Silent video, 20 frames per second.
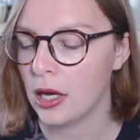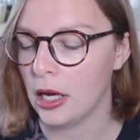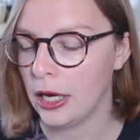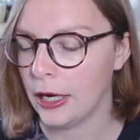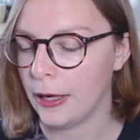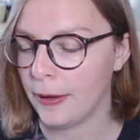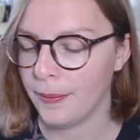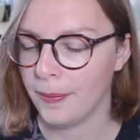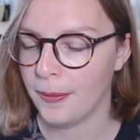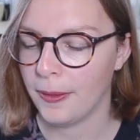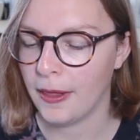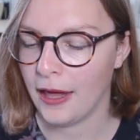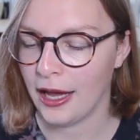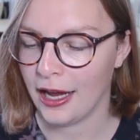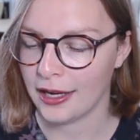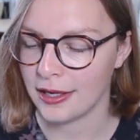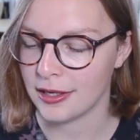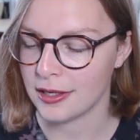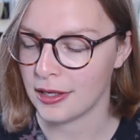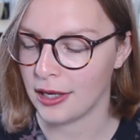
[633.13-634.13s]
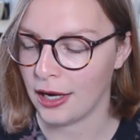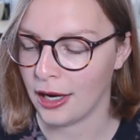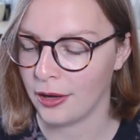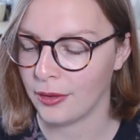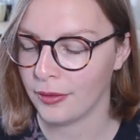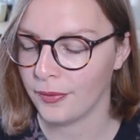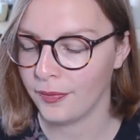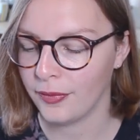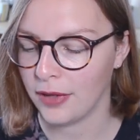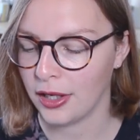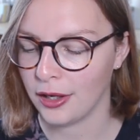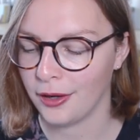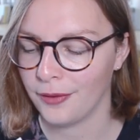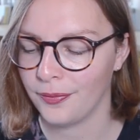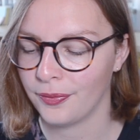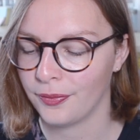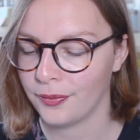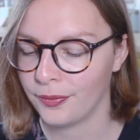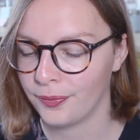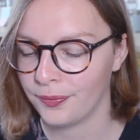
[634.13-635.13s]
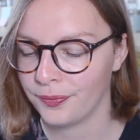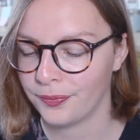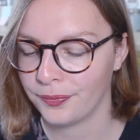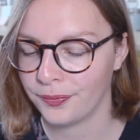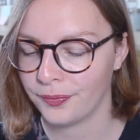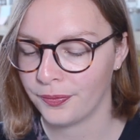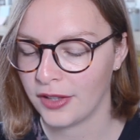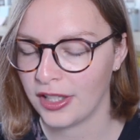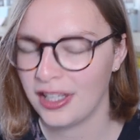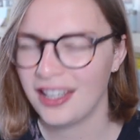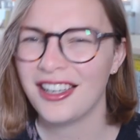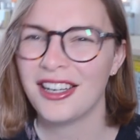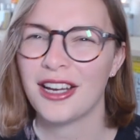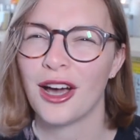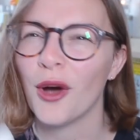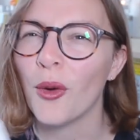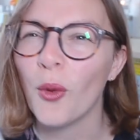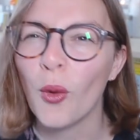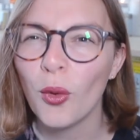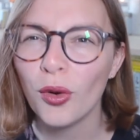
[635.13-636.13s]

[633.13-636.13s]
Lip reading: and how, you know,